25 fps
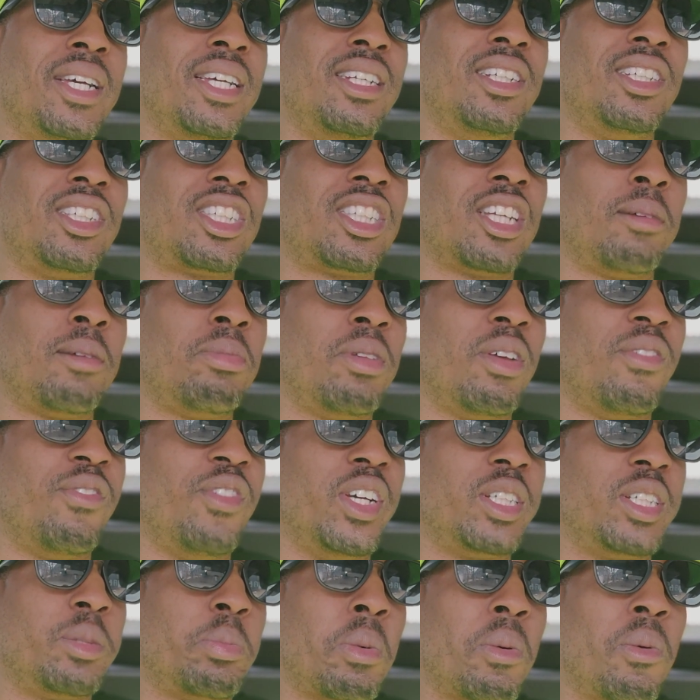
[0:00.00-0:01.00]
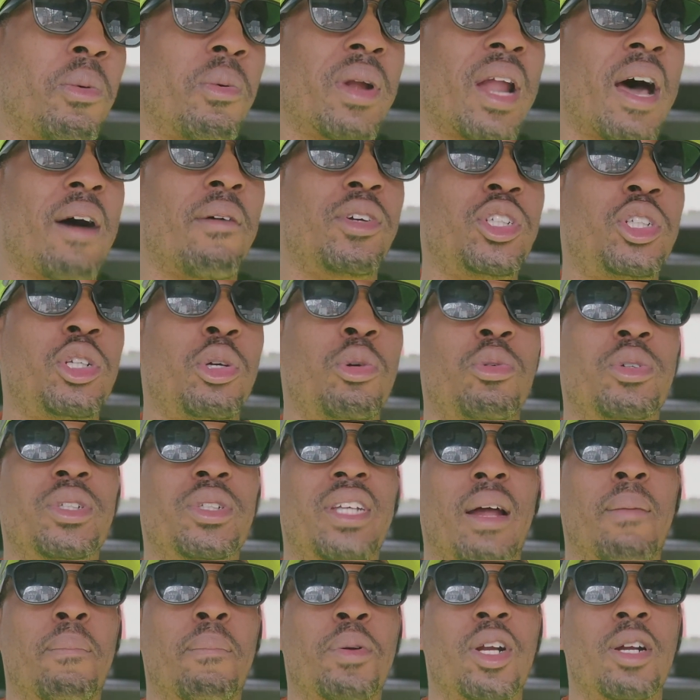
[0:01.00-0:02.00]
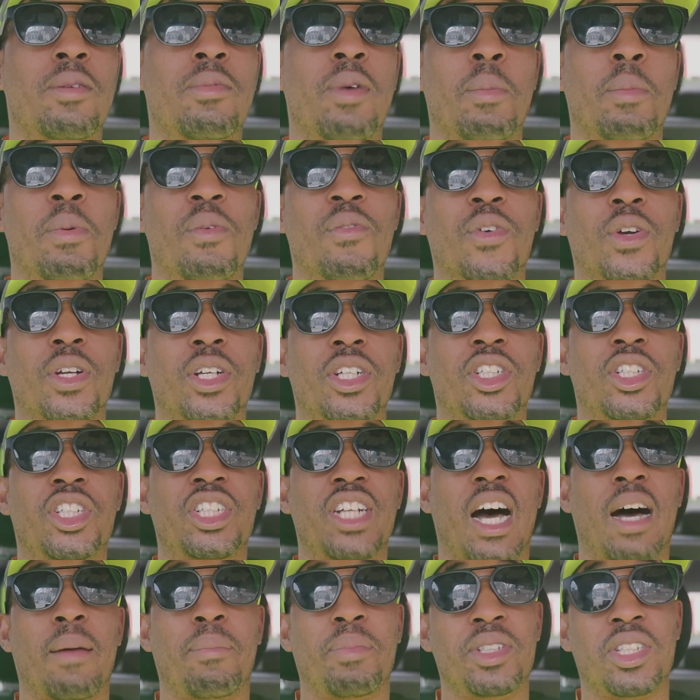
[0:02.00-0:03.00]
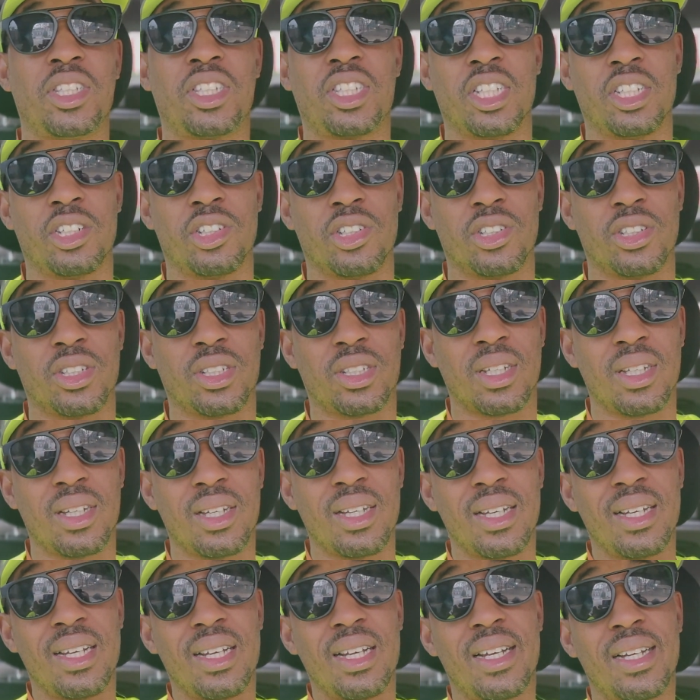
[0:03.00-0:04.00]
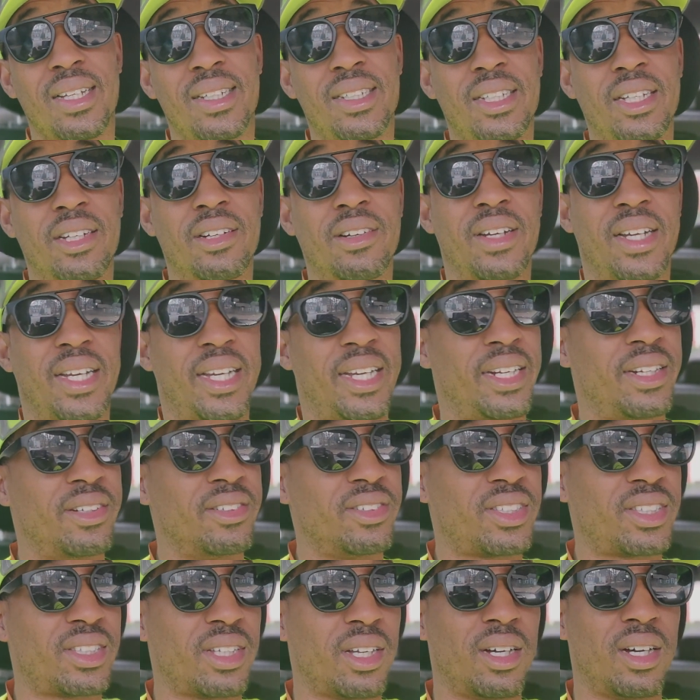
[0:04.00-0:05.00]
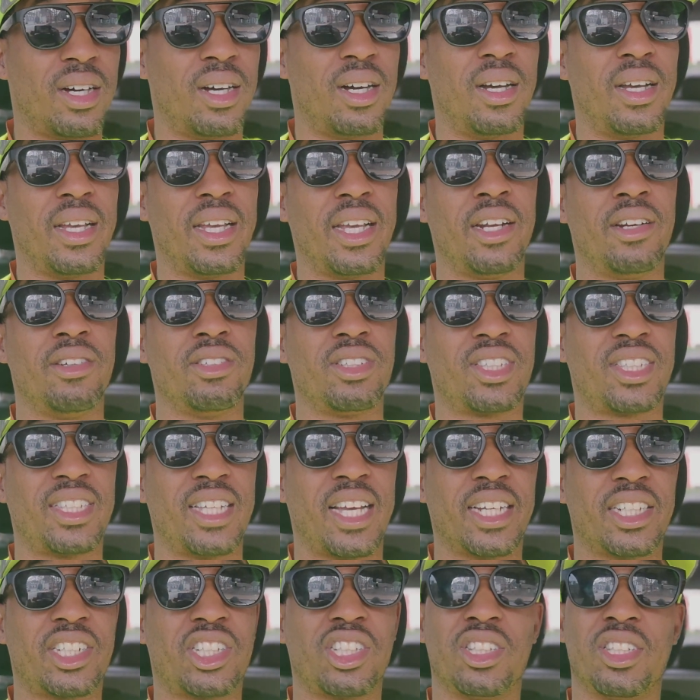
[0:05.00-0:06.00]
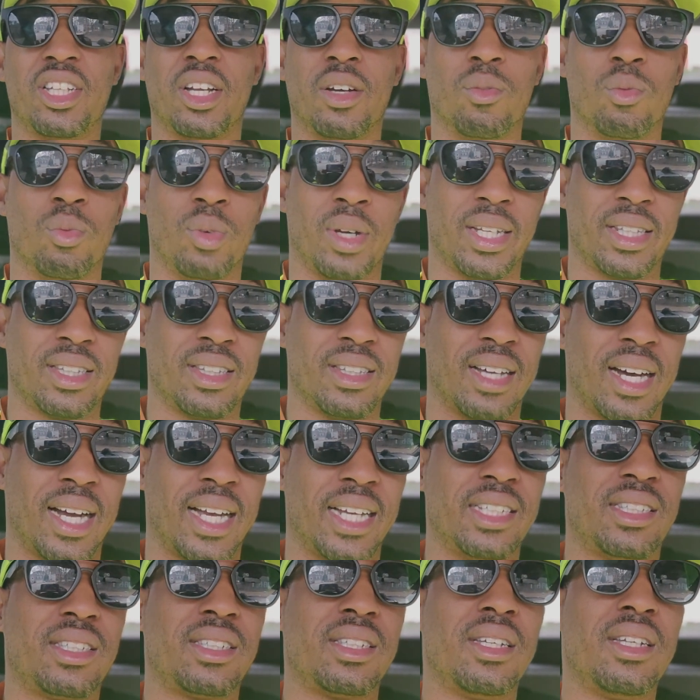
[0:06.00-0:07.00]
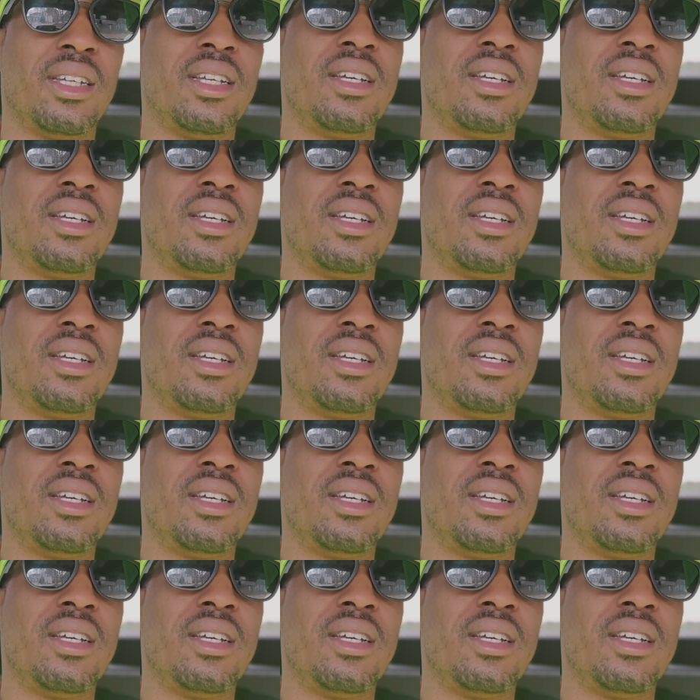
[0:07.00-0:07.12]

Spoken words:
in the subdivision, but what I would do is I'd put them up in front of shopping centers, near intersections at red lights,